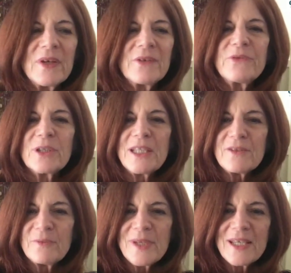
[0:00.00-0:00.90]

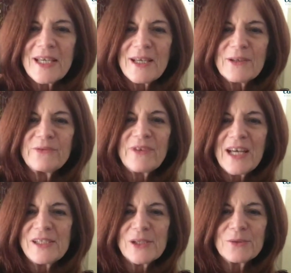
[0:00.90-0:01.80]
forgive me if I
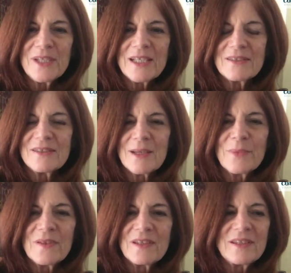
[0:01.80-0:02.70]
don't get some
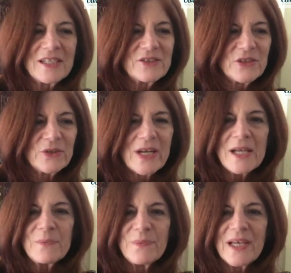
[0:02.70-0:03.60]
of the things correct,
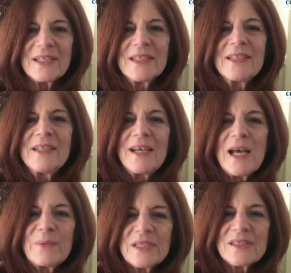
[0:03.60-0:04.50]
but
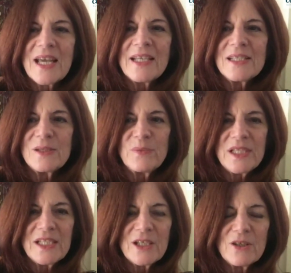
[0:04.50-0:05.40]
I'm excited to
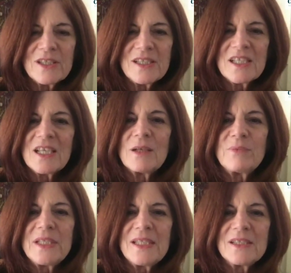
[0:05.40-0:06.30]
be here and to
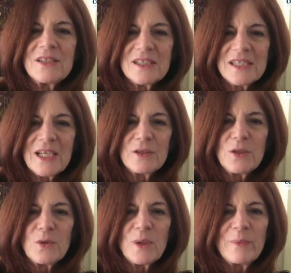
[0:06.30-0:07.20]
begin to tell
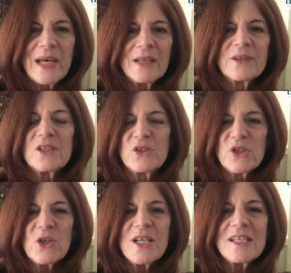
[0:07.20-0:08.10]
you about the
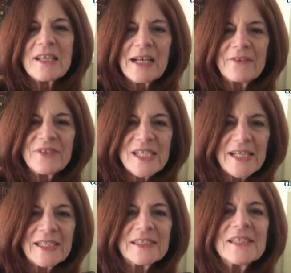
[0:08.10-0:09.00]
journey that I've
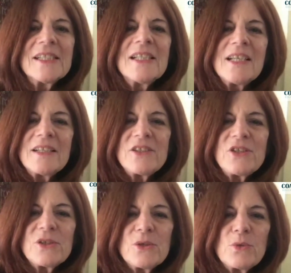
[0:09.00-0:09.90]
taken
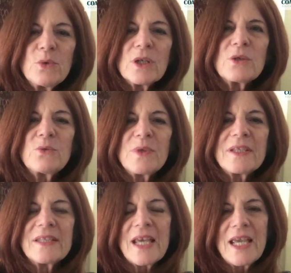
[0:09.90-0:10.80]
to work
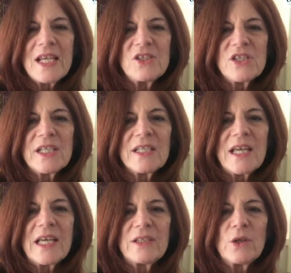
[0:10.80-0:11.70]
with aging
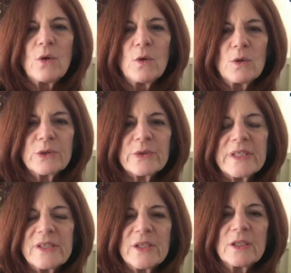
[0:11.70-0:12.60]
and older
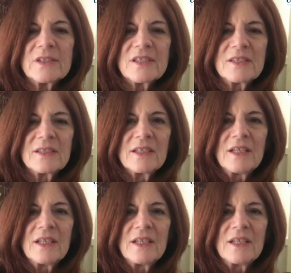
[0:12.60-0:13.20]
adults